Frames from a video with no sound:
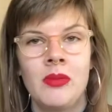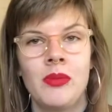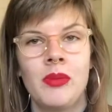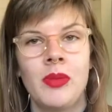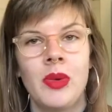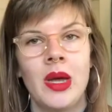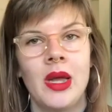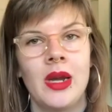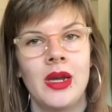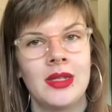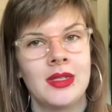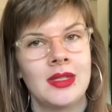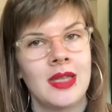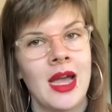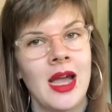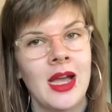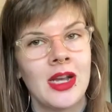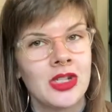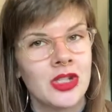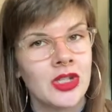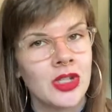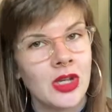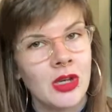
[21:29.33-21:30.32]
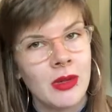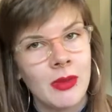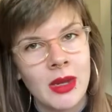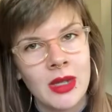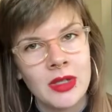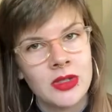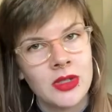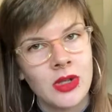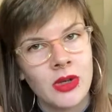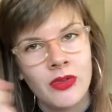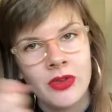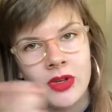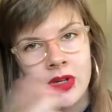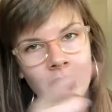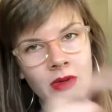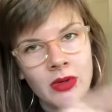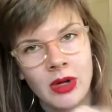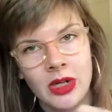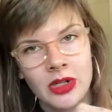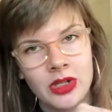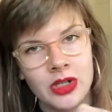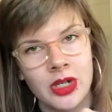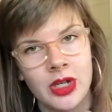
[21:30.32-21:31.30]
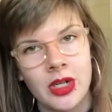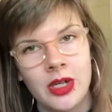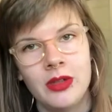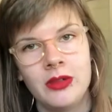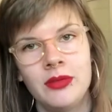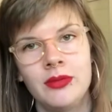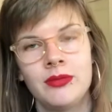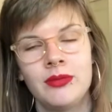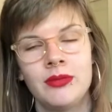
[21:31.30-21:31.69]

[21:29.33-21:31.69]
but it's actually about Soviet Russia,